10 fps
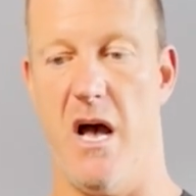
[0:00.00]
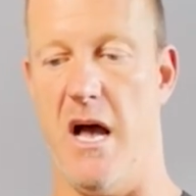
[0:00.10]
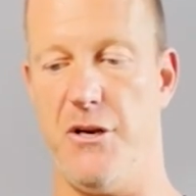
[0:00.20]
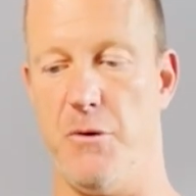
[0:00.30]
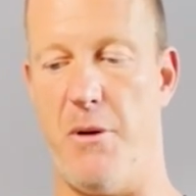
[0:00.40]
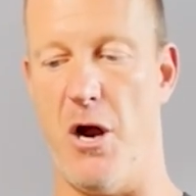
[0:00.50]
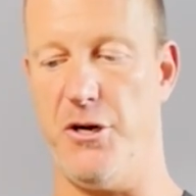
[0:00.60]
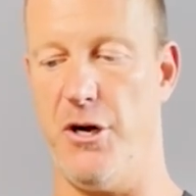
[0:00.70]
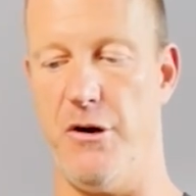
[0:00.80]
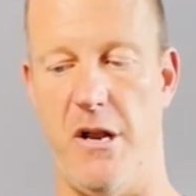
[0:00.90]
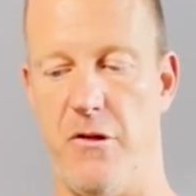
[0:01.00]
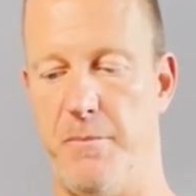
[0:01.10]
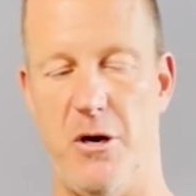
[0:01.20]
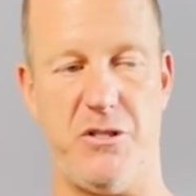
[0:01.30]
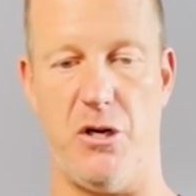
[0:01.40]
your partner, another
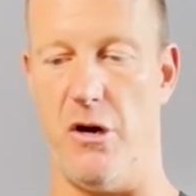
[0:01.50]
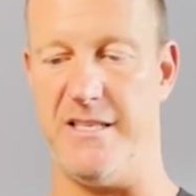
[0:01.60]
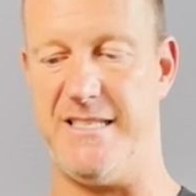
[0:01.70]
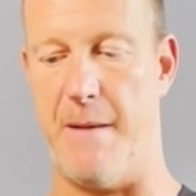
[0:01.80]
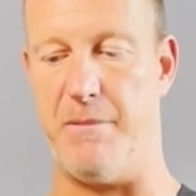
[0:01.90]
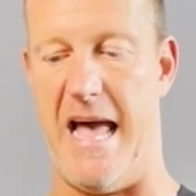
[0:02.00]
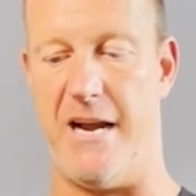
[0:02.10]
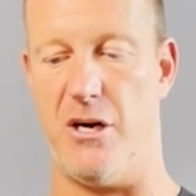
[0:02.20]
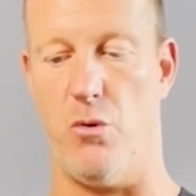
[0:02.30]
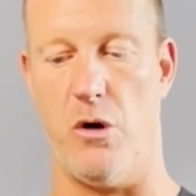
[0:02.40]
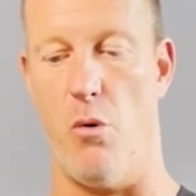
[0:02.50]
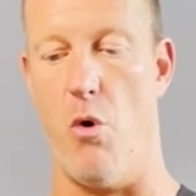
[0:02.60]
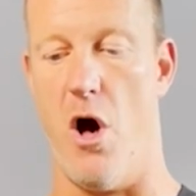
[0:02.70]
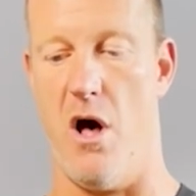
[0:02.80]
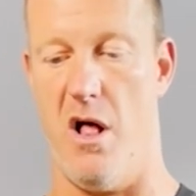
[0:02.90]
person, or a step ladder or a
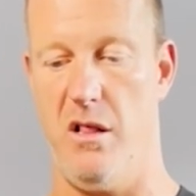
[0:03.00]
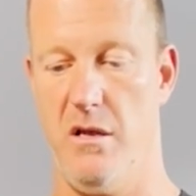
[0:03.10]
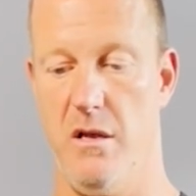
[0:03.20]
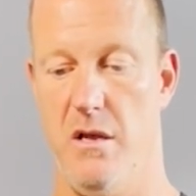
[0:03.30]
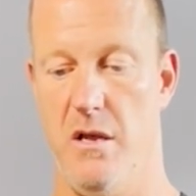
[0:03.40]
wall.